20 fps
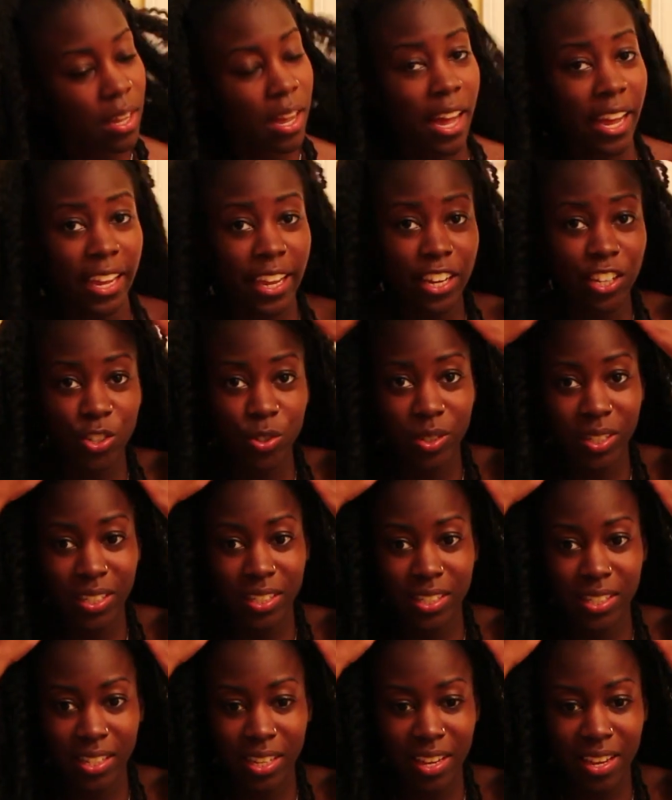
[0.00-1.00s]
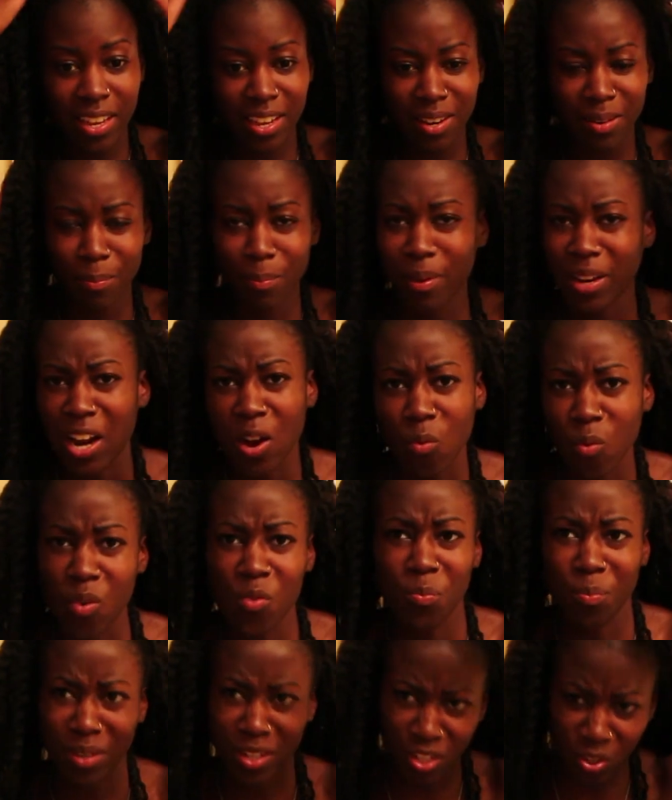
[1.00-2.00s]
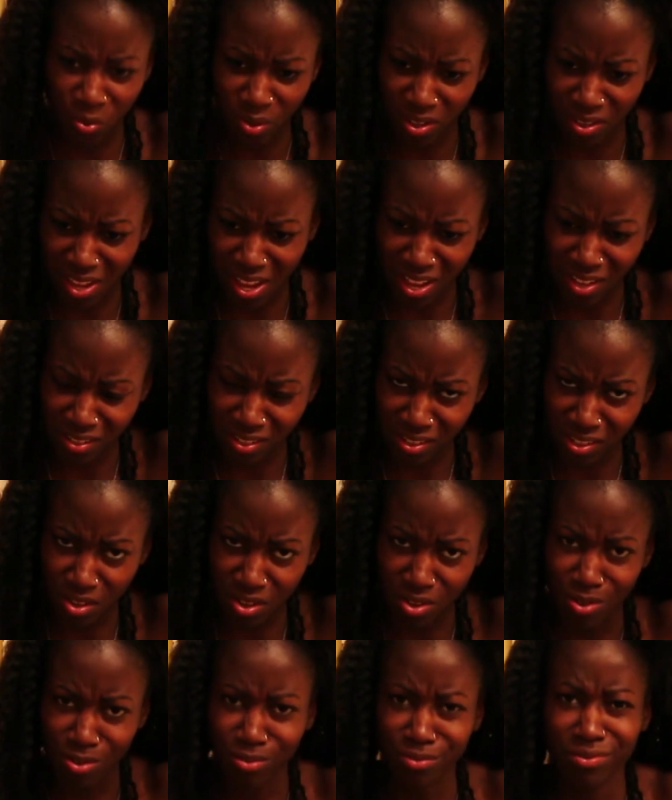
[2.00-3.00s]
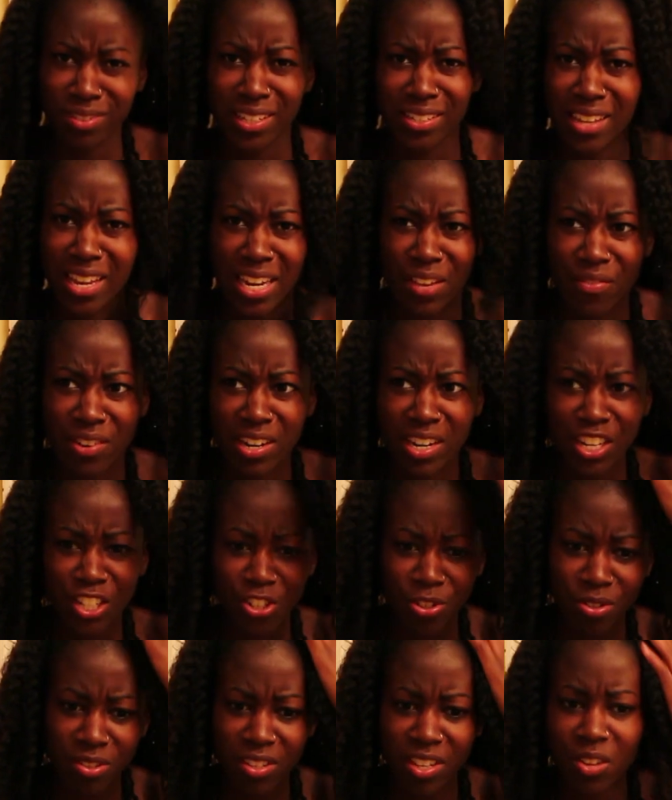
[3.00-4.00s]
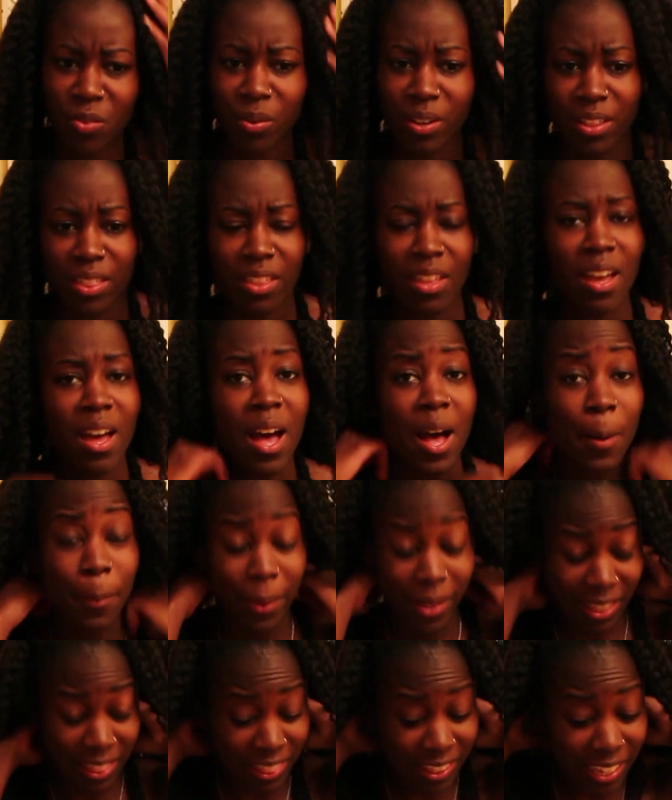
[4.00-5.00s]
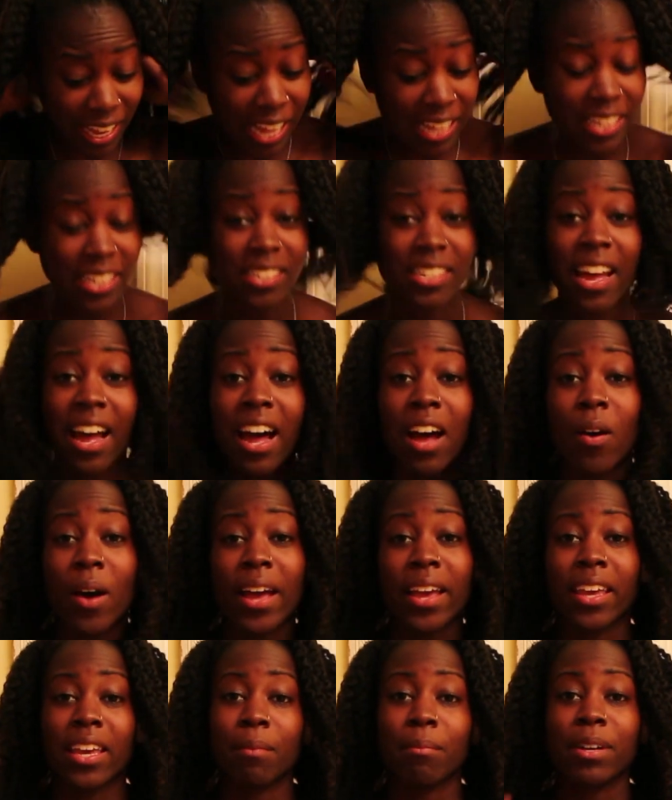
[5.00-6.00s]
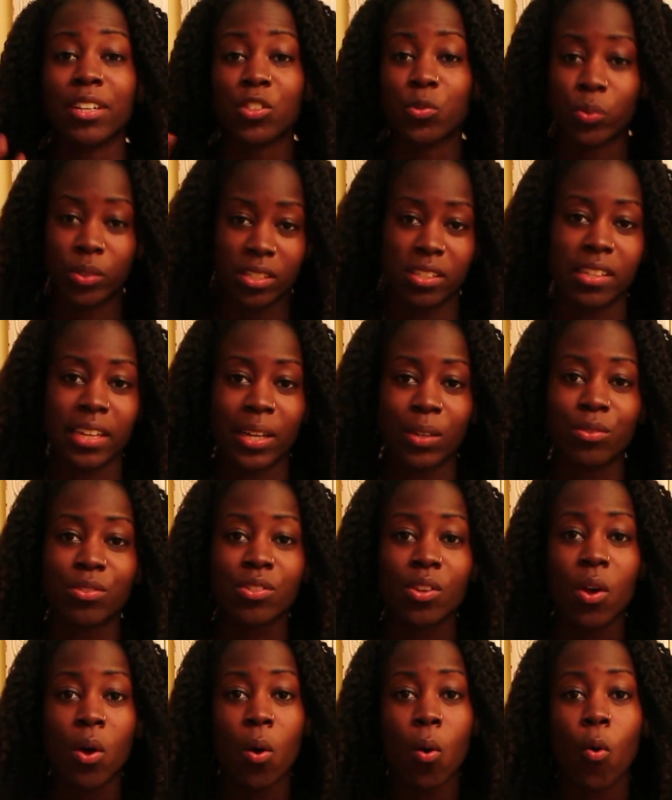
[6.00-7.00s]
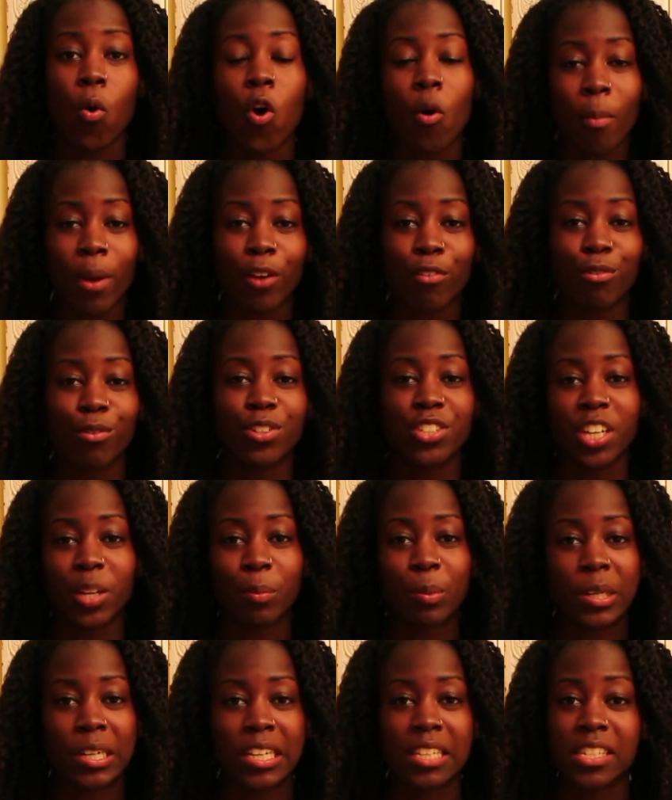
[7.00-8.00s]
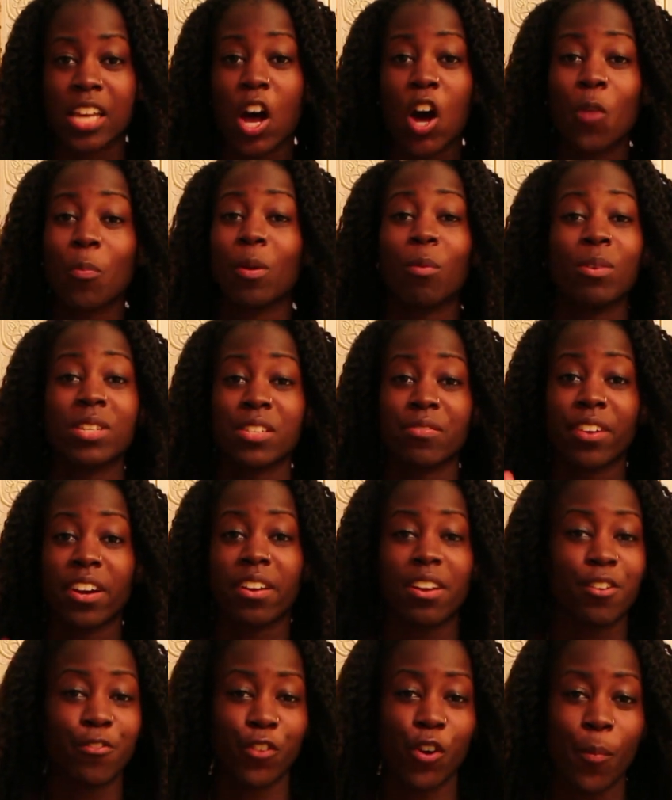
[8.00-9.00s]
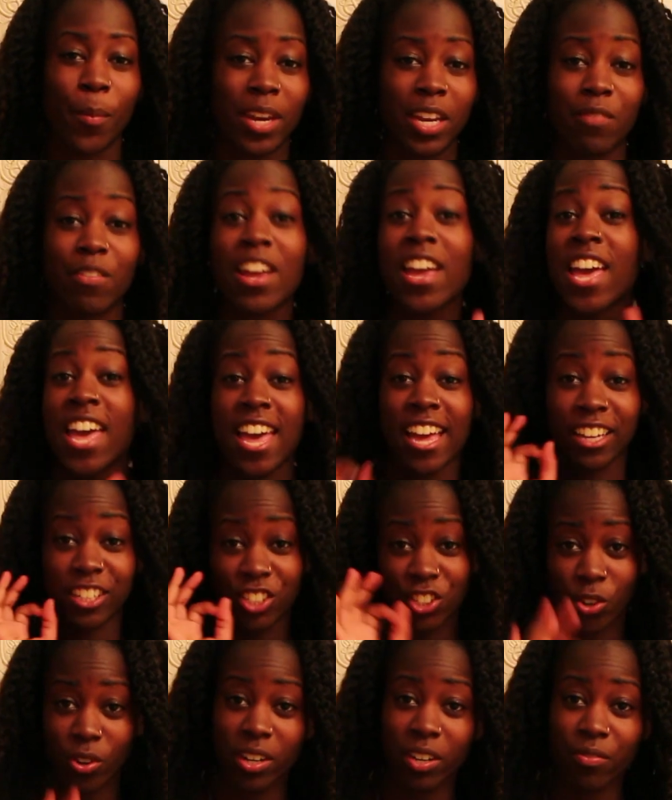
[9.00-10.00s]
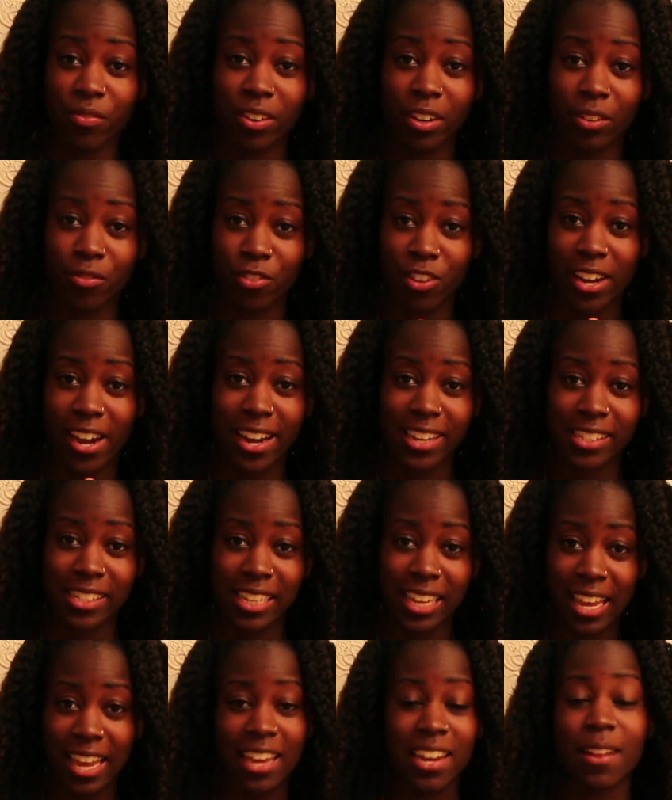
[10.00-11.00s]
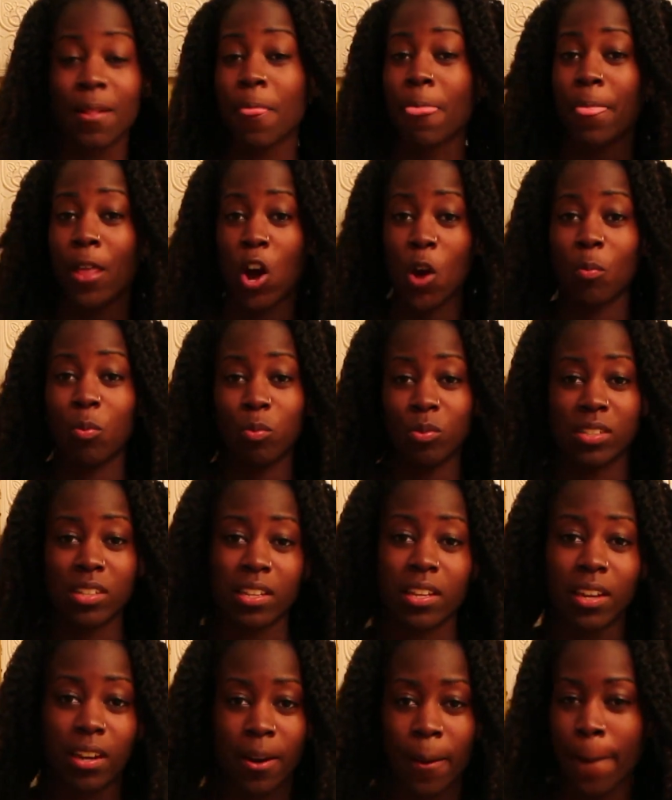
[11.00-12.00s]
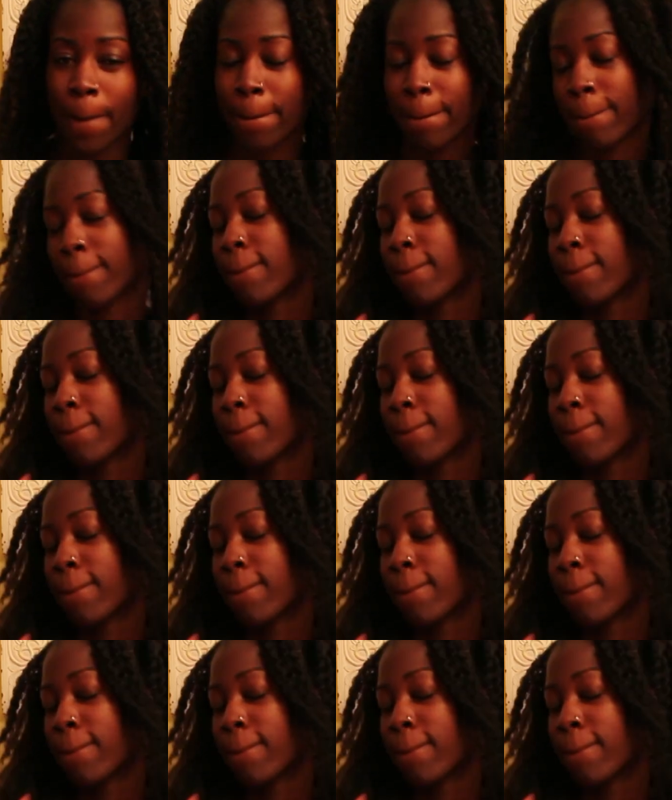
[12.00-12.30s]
I guess you could see it, but I won't be doing that. So that's not even an issue to deal with. But that is how I get my twist outs on my crochet braids. I hope it was a very informative and short enough video for you guys to get. Hope it was clear.